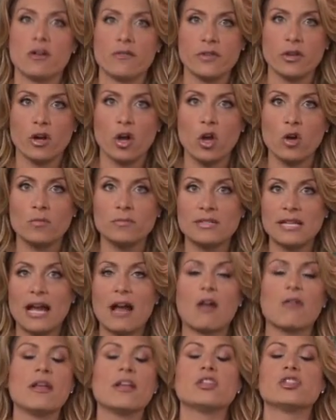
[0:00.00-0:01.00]
of your
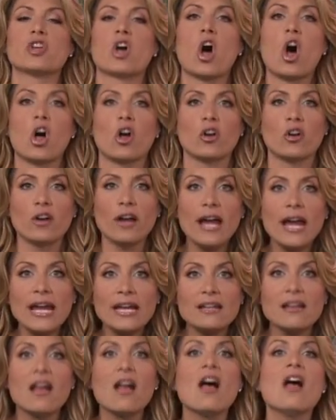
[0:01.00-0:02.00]
hometown. It's all
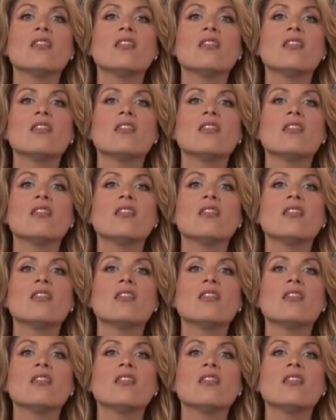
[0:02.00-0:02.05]
great.